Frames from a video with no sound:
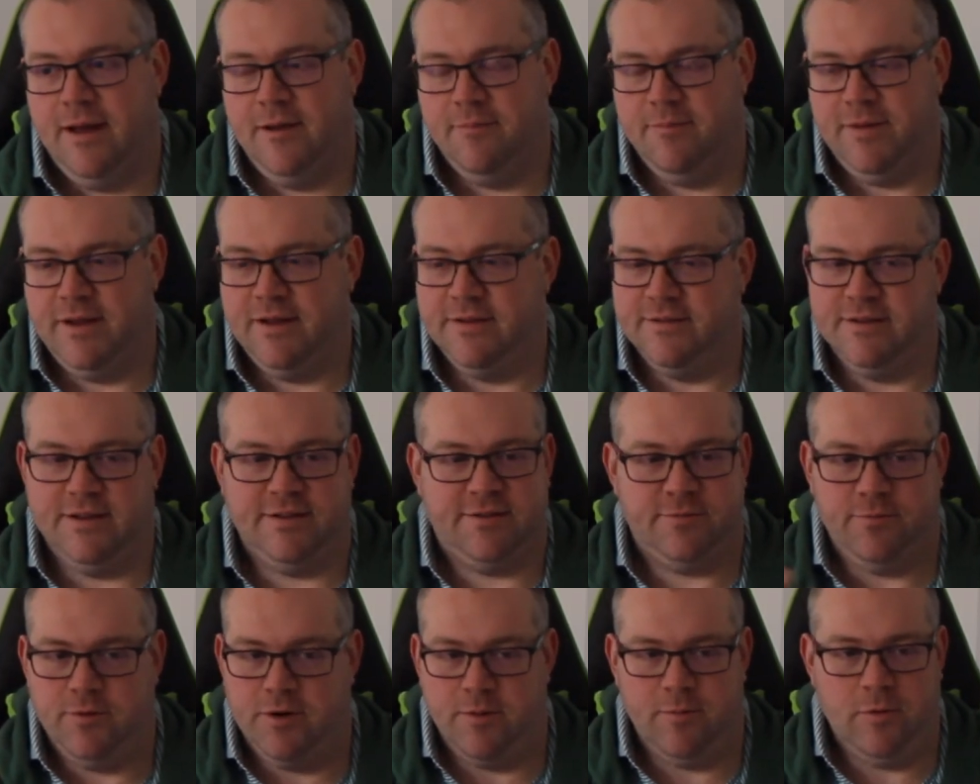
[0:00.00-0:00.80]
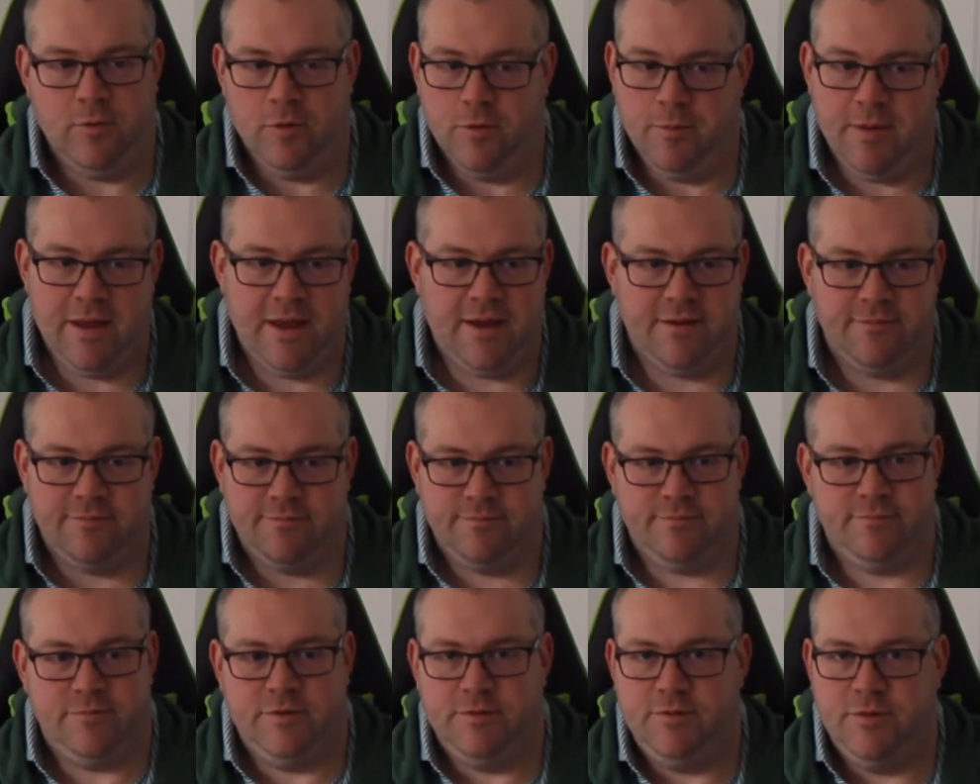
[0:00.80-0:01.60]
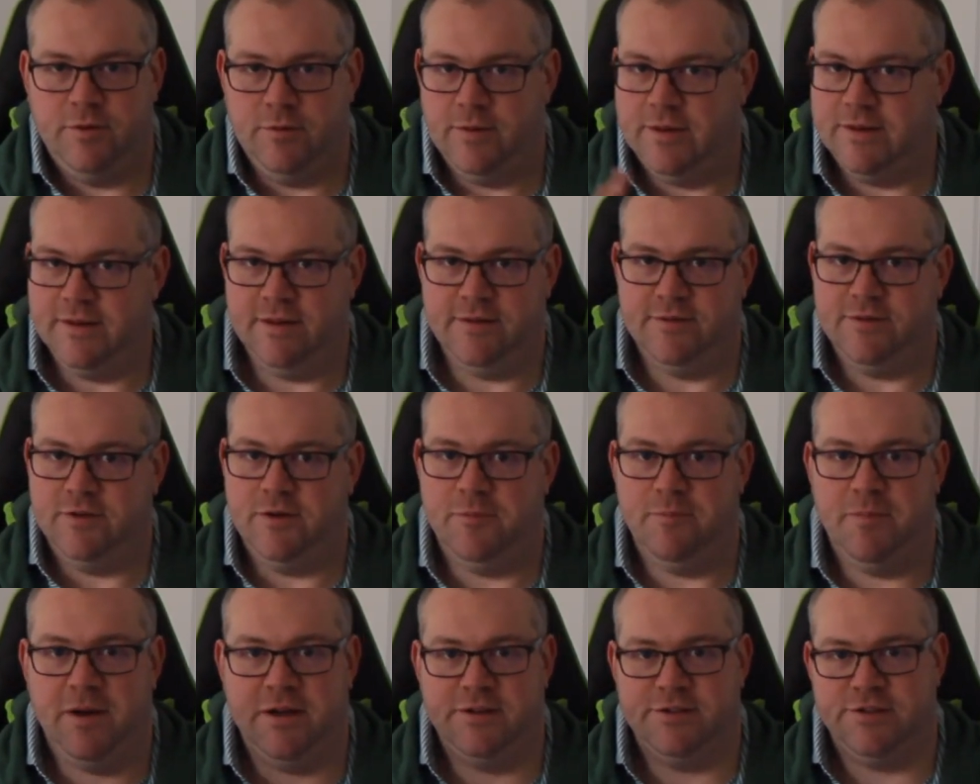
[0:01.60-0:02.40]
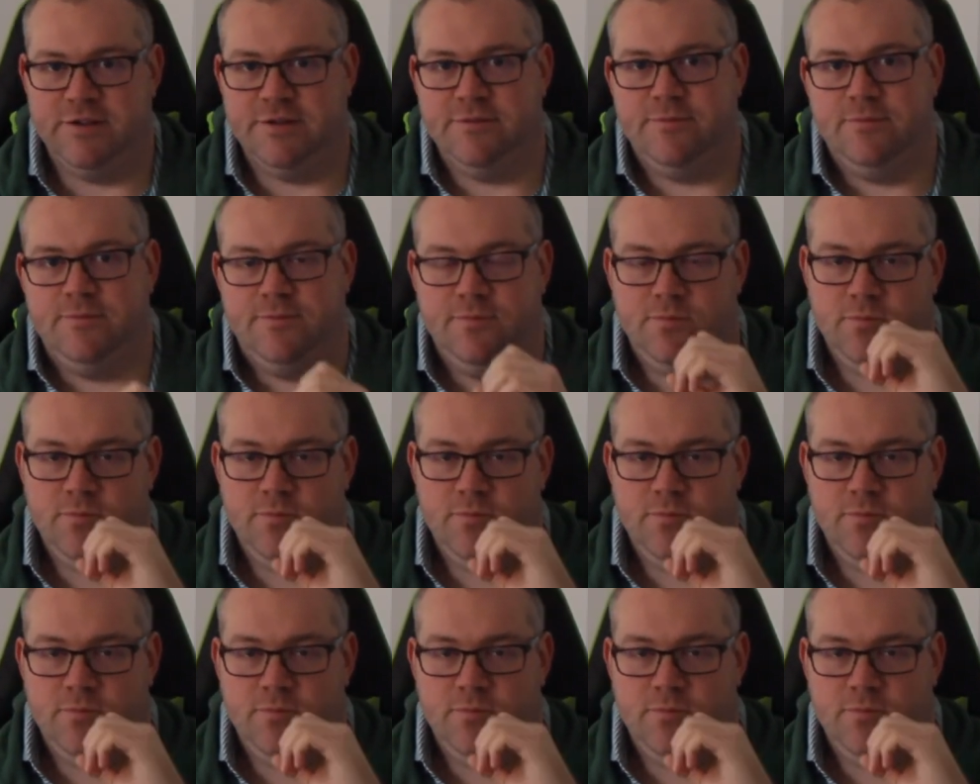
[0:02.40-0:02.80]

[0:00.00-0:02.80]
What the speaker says: because that's what I'm all about, doing things on a budget